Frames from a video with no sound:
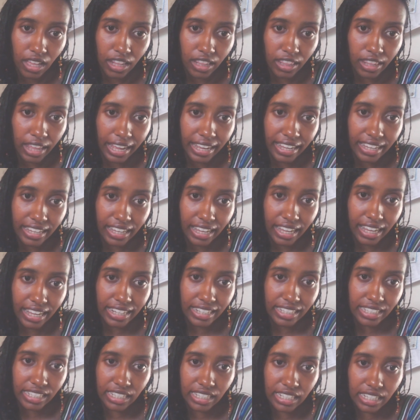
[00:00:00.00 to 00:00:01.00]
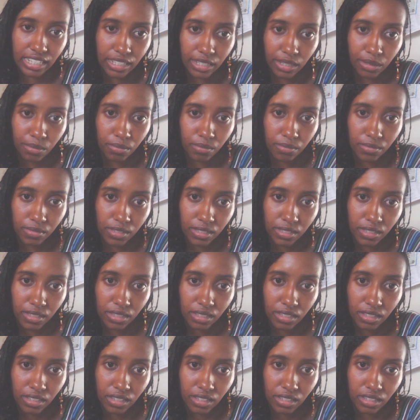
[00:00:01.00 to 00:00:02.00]
Like, it
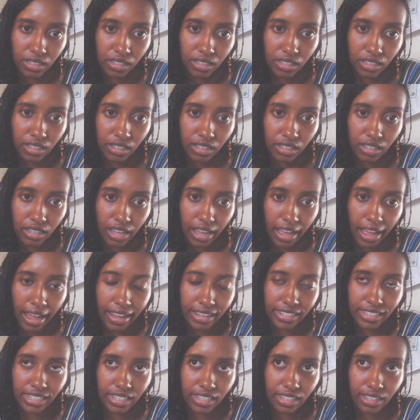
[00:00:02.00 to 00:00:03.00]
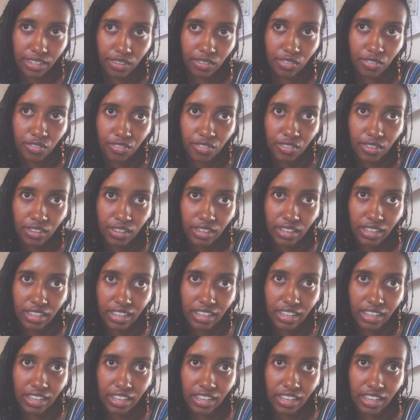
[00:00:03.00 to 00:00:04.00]
seems as if
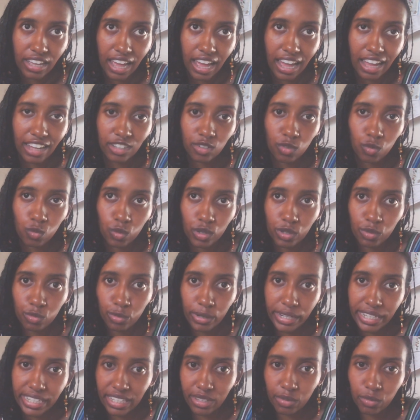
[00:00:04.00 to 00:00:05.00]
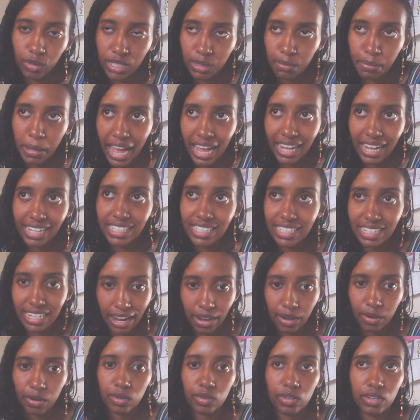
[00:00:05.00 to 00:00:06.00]
when Reiki was passed
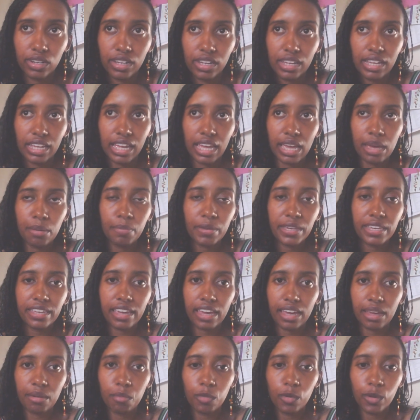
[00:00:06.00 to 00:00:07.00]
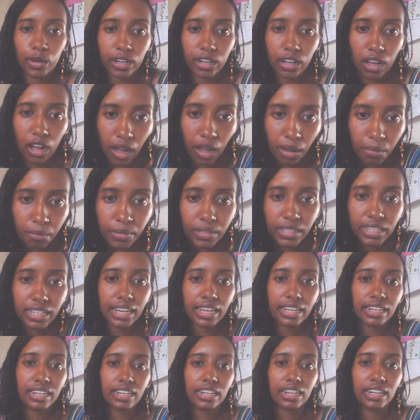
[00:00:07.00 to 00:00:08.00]
down, it became more
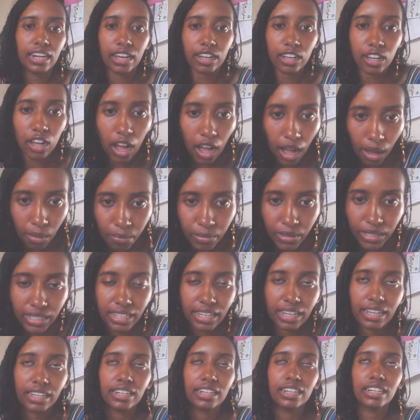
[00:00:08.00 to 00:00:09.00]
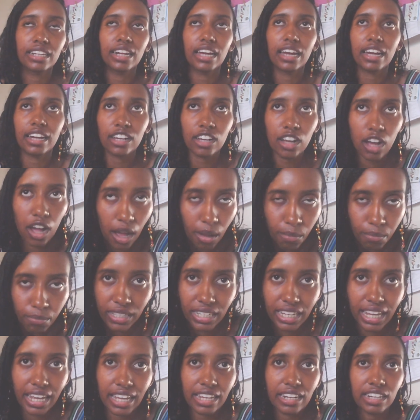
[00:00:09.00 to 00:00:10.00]
complicated and complicated and
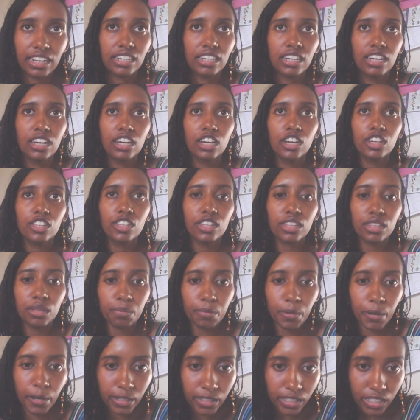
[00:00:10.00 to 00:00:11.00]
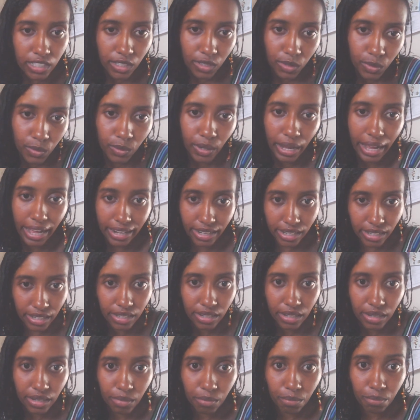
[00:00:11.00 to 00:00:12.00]
complicated than the person who had it
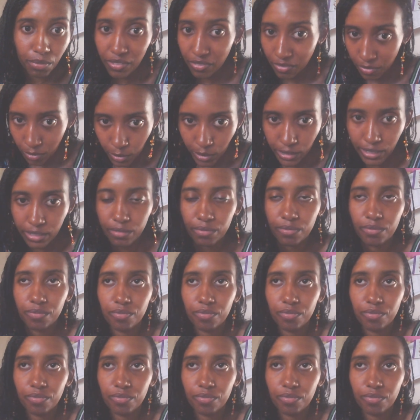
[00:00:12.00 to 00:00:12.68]
before.